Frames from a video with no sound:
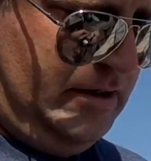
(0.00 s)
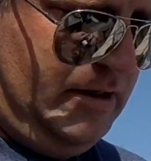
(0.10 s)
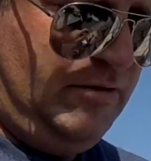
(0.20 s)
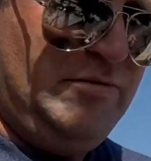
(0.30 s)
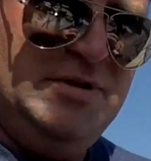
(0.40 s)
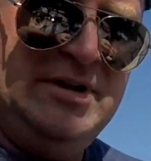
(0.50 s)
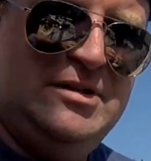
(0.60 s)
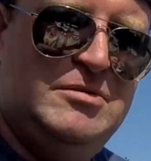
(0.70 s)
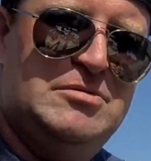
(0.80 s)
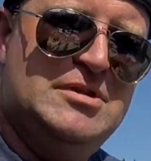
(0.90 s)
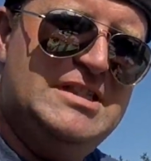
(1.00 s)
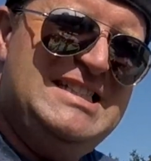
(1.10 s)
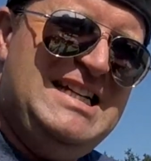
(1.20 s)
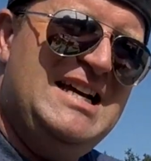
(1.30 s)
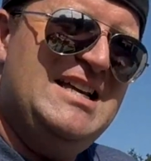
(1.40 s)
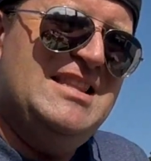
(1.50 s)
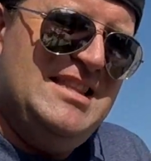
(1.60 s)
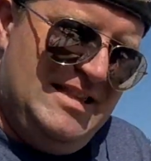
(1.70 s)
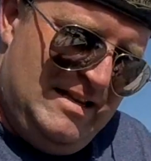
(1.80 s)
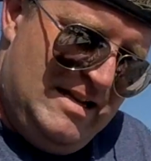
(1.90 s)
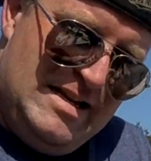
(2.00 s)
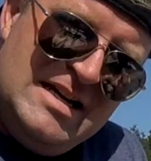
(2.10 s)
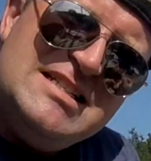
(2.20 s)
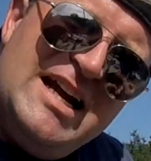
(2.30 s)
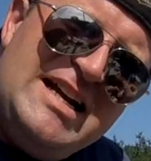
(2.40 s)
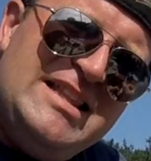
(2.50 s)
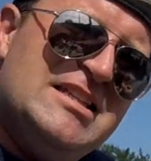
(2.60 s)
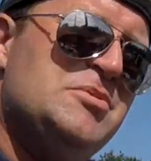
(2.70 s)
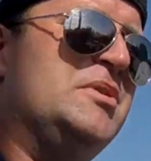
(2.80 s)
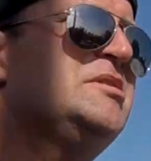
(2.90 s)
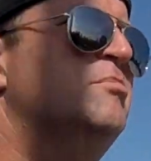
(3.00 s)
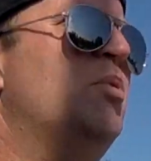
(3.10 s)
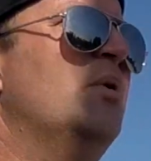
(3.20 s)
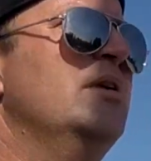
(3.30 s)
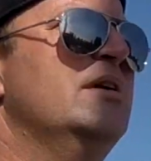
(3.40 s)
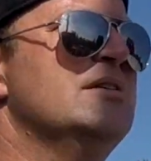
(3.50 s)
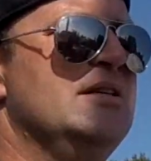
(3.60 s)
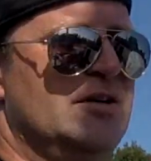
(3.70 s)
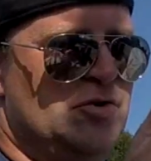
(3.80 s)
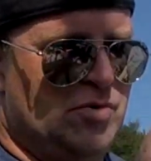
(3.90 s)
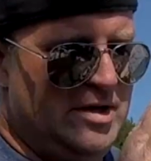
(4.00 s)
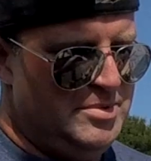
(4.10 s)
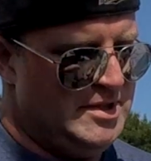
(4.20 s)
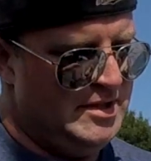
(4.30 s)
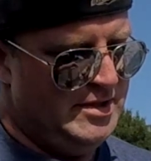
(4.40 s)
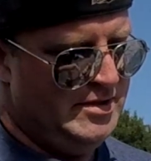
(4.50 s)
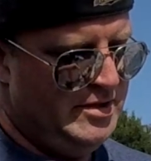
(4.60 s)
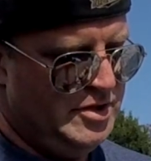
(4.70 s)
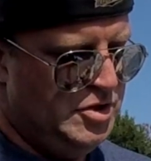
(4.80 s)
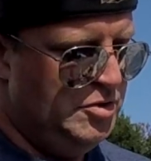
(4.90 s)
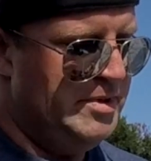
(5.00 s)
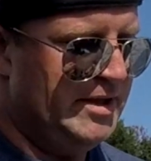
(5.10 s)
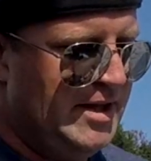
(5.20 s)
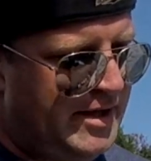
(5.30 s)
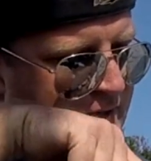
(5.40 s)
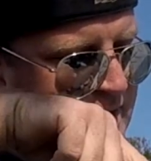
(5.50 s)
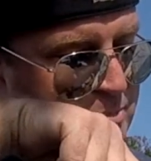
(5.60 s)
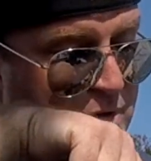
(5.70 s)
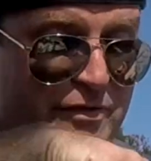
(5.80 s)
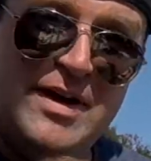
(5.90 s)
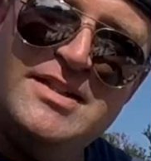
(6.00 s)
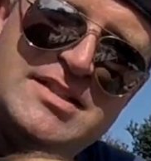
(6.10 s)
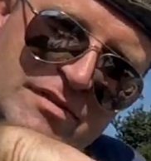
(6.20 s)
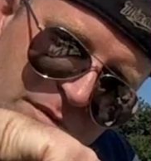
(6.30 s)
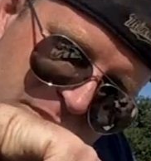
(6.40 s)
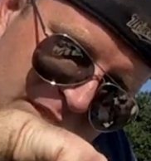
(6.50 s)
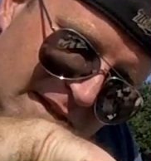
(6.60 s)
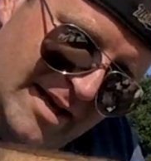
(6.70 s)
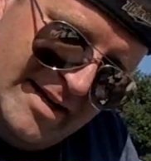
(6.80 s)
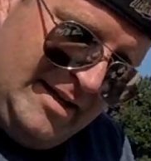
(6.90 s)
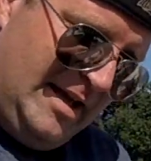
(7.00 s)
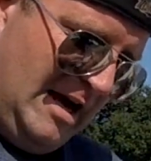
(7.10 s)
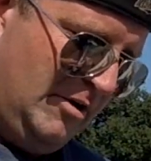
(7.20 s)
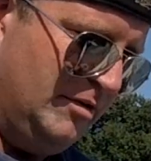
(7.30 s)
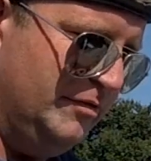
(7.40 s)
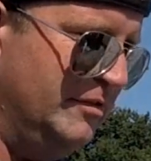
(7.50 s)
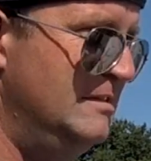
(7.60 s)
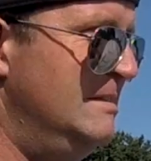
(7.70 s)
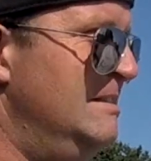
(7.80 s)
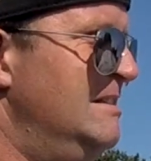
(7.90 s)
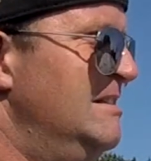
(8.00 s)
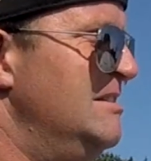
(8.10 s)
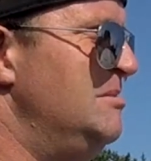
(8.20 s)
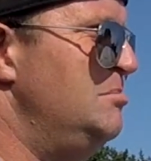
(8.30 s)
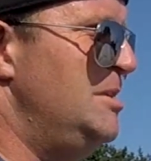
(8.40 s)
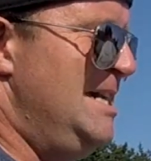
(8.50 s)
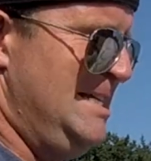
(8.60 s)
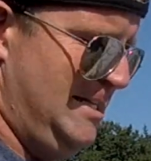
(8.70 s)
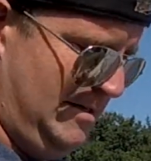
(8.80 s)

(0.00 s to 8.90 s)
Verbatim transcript: Get it really, really tight. Tightening this one's important because it grips the, the tubing then and prevents it from sliding out of the bracket.